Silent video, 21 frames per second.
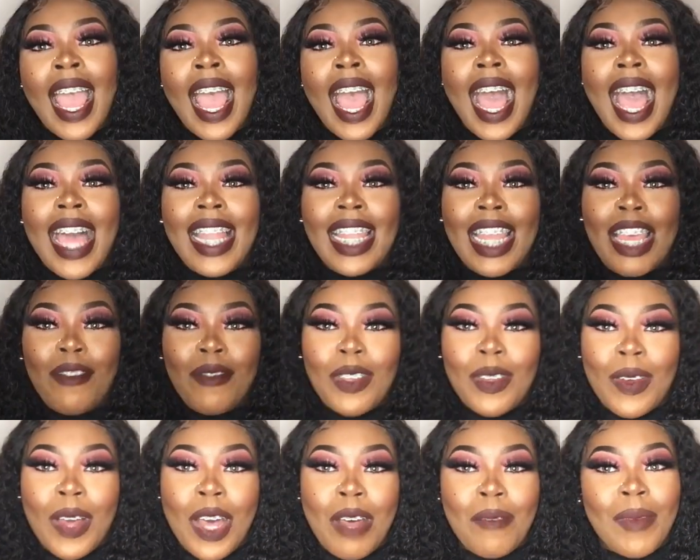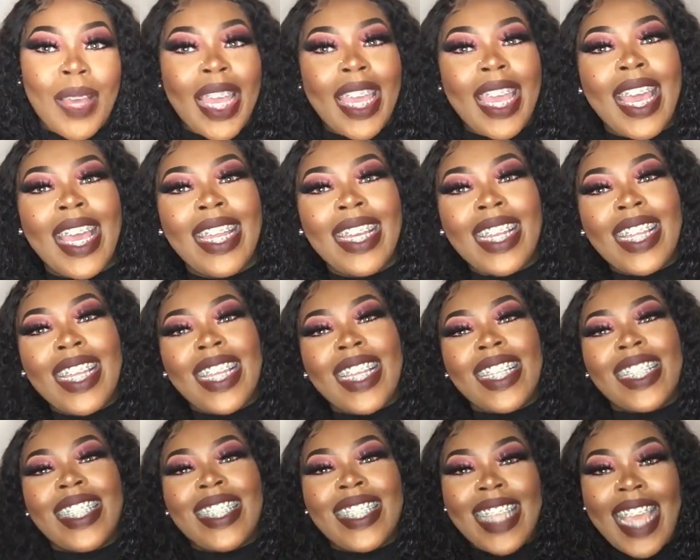I love you all, my
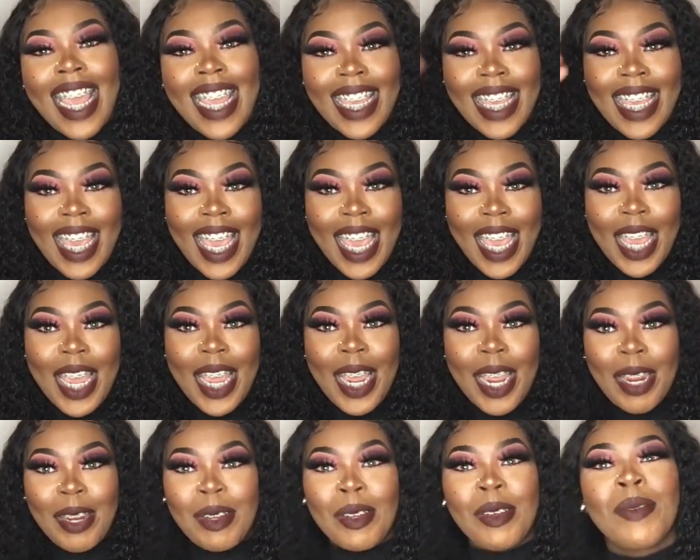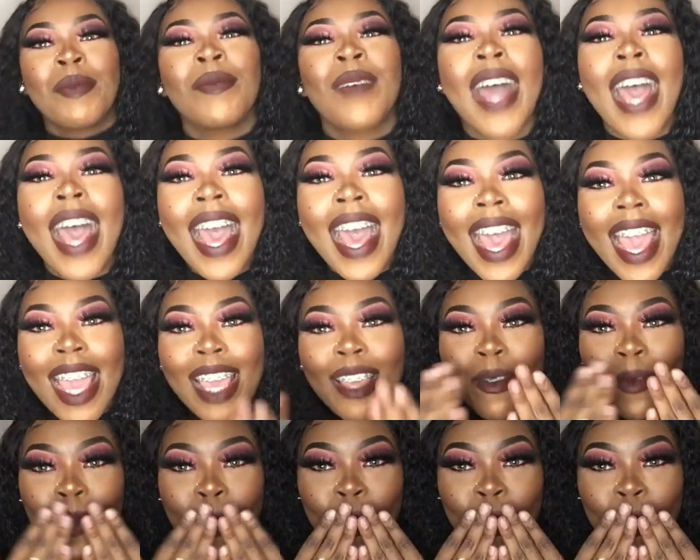honeys. Take care. Bye.